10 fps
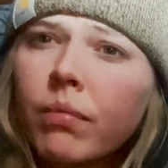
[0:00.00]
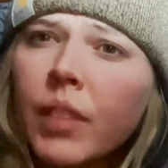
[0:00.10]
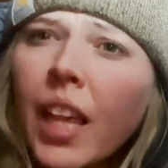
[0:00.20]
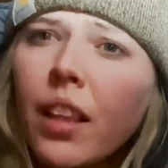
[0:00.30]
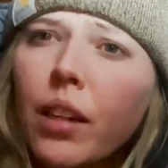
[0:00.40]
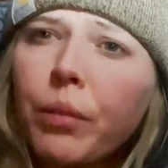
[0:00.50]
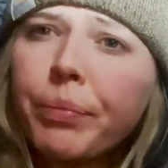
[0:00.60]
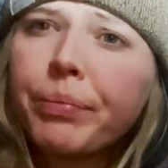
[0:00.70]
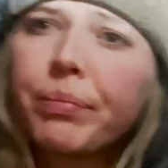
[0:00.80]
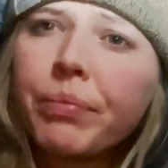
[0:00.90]
Hello.
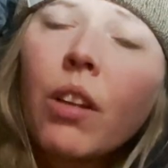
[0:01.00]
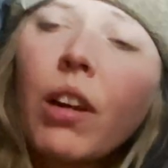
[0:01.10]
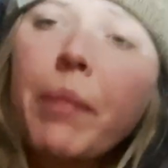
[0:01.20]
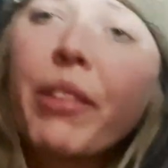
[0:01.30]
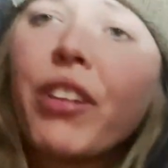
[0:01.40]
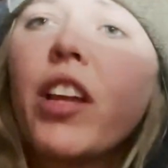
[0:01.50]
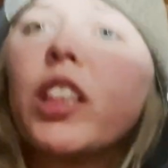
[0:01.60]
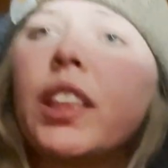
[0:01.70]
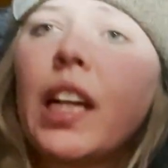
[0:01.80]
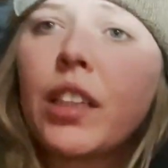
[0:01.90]
We're at my
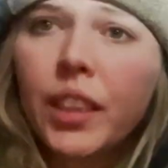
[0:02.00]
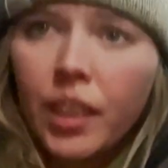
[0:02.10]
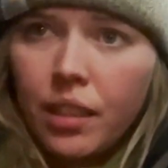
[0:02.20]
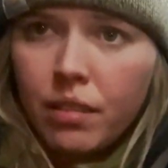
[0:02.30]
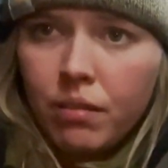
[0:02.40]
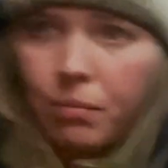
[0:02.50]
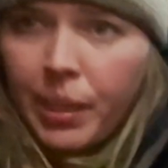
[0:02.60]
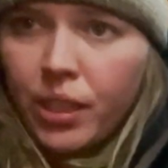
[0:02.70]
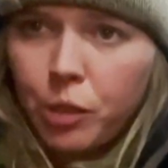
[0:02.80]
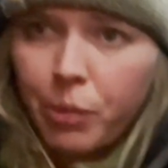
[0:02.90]
father's house in
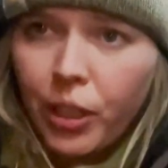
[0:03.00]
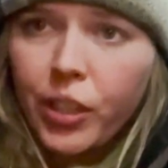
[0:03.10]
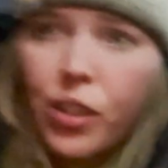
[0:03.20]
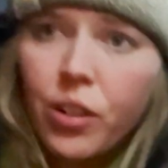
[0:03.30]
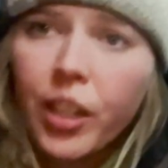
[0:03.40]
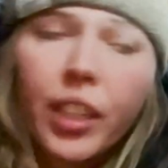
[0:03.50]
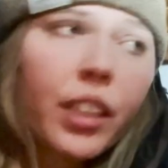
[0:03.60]
Petersburg, New York,